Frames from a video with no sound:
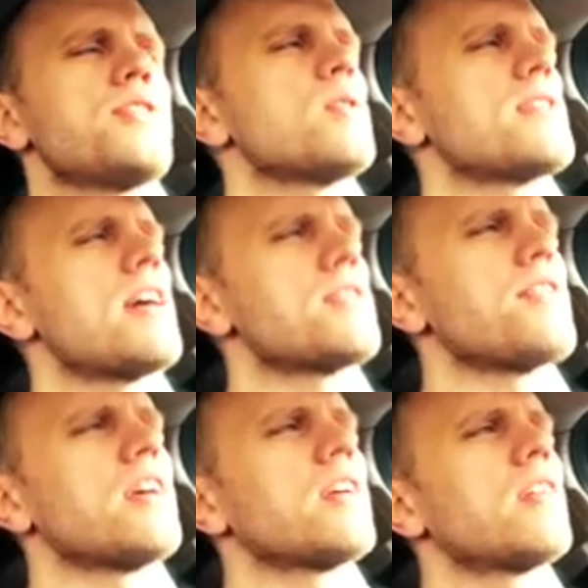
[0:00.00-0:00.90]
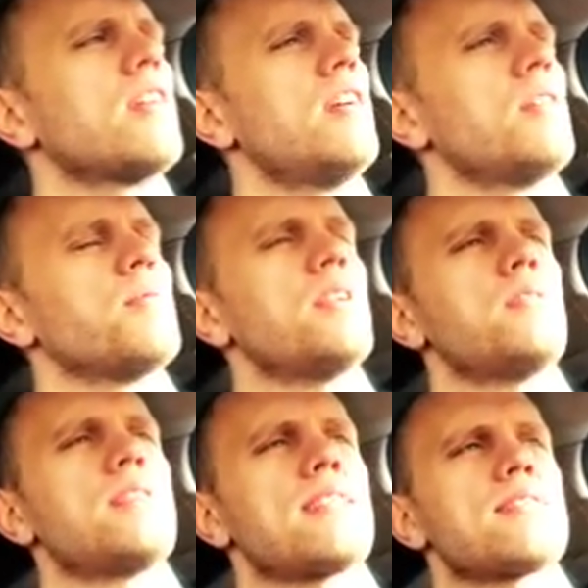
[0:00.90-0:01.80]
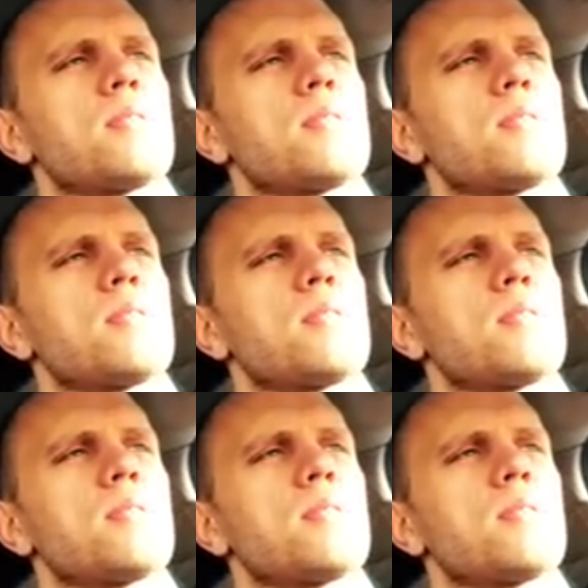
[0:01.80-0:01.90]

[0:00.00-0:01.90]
so satisfying when you test